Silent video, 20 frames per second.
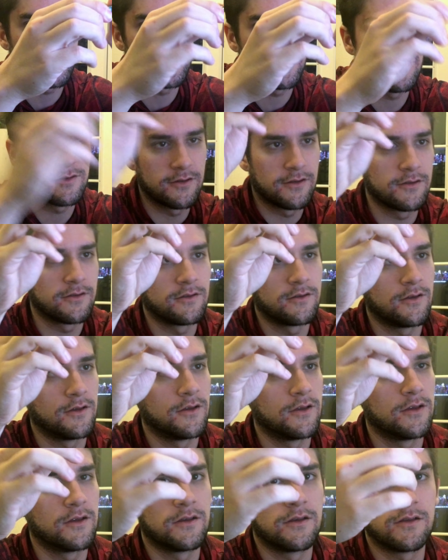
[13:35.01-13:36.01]
it.
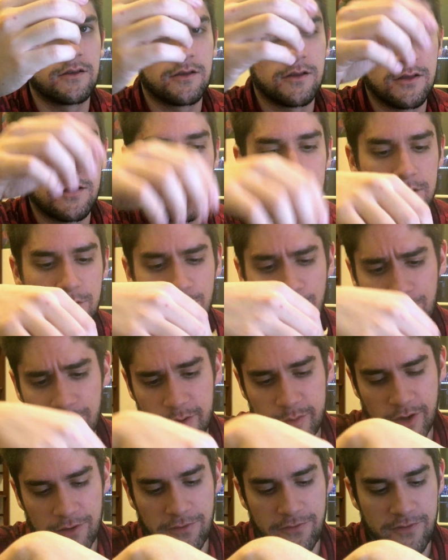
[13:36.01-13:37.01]
The cool
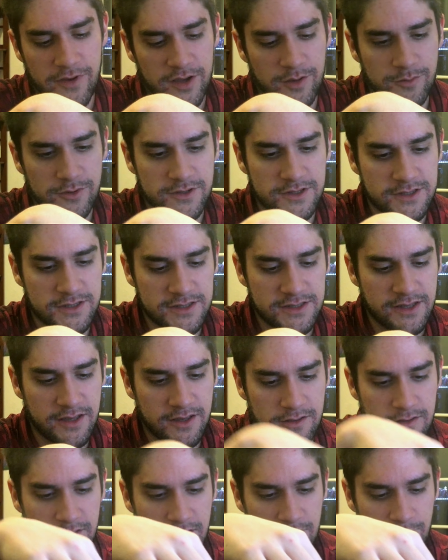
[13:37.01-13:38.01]
thing about Figmas is
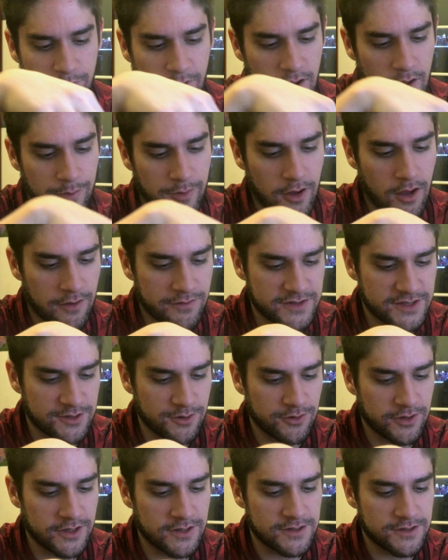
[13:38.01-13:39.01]
they pop off
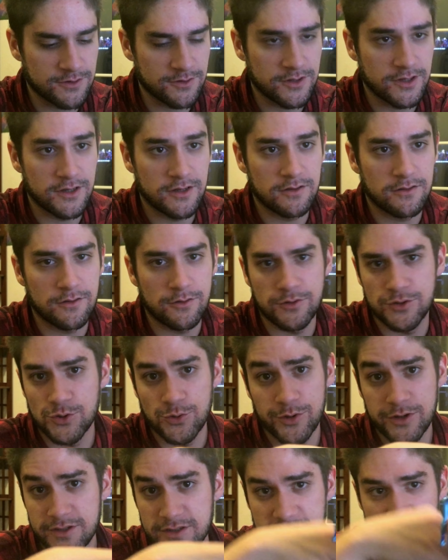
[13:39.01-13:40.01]
so easily, their
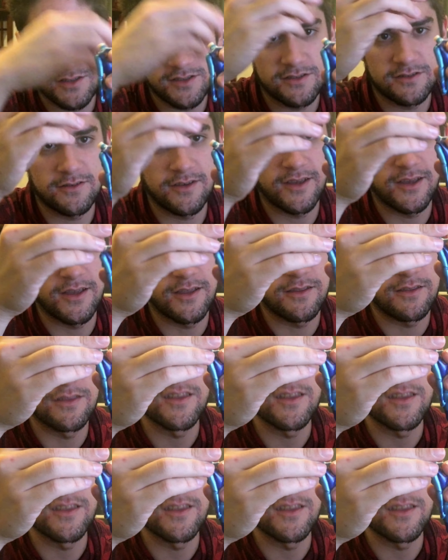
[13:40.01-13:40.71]
joints, and